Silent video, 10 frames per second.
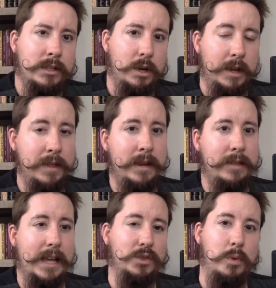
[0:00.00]
So I
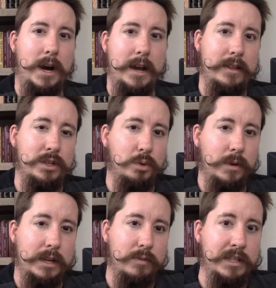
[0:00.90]
think that's why the
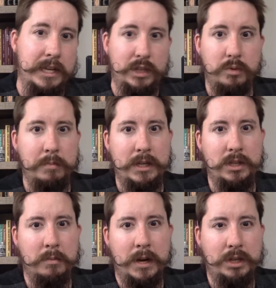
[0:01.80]
story resonates with me
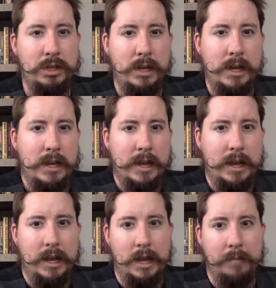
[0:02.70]
so much.
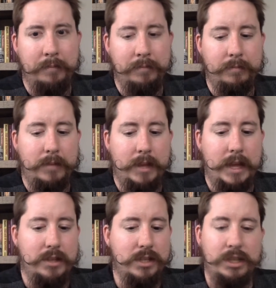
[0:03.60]
Um,
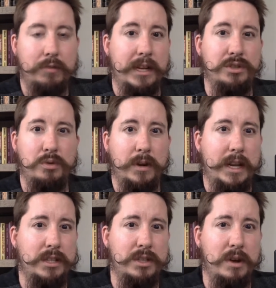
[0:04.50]
it's just a great
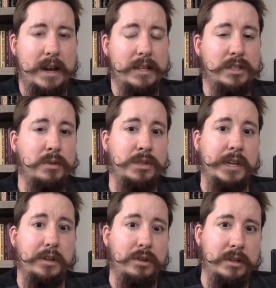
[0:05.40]
story. It's so, and it's so
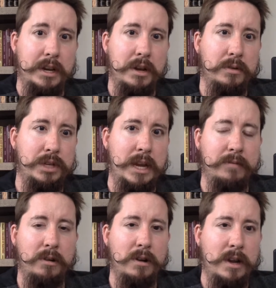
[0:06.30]
subtle, you know? She
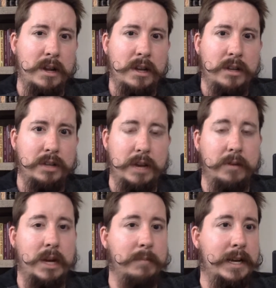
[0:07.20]
never she
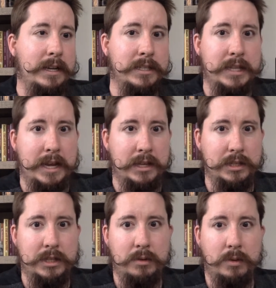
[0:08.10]
never comes out and
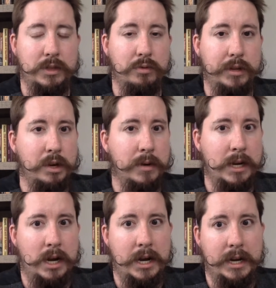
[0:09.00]
says what's really
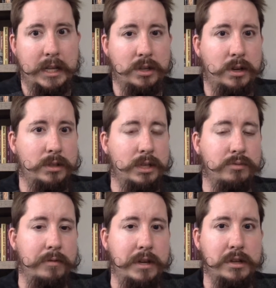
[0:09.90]
going on. It's all
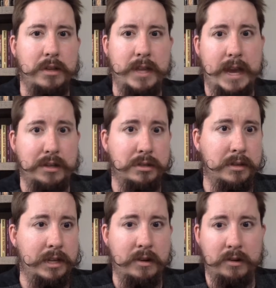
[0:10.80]
just revealed in the actions
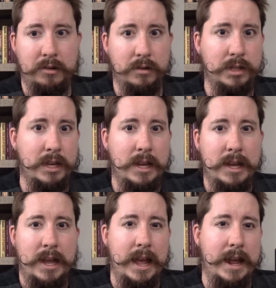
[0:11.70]
of the characters.
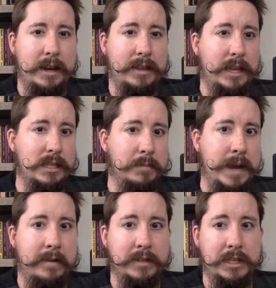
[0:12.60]
And it takes some
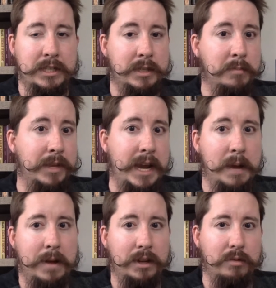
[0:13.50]
analysis and some
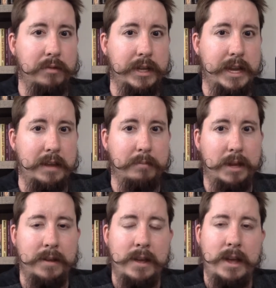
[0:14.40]
thinking about to really get it.
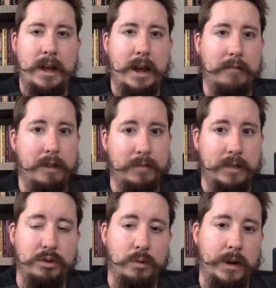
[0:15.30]
But I love
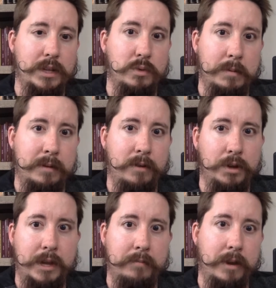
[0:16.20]
that story. It's one of my
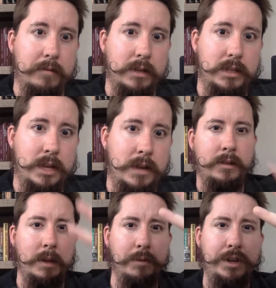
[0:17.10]
all-time favorites.
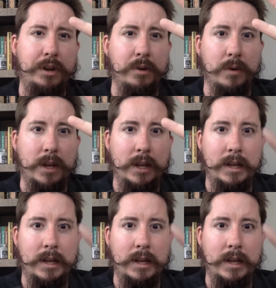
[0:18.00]
Number two.